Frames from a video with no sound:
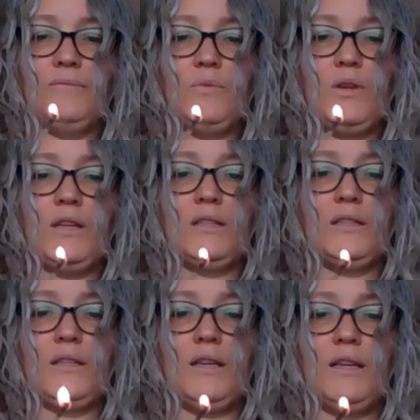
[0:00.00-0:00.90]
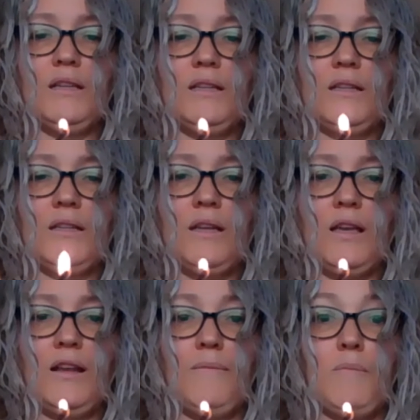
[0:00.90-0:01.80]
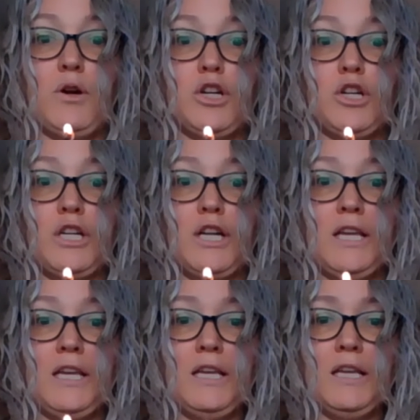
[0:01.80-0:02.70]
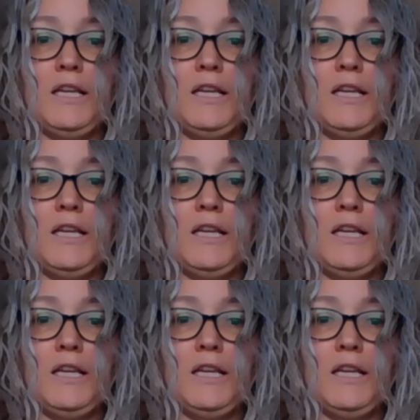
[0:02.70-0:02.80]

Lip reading: We can see it burning.